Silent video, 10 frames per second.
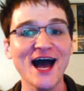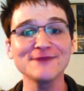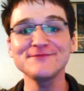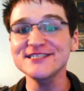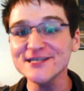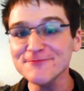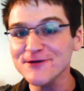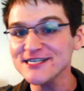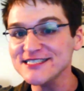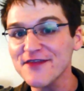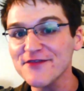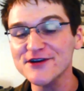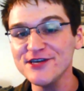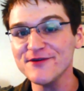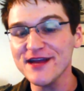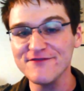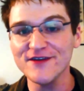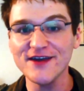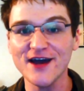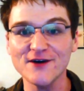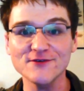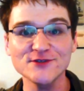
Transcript: I'm still putting together a Q&A video,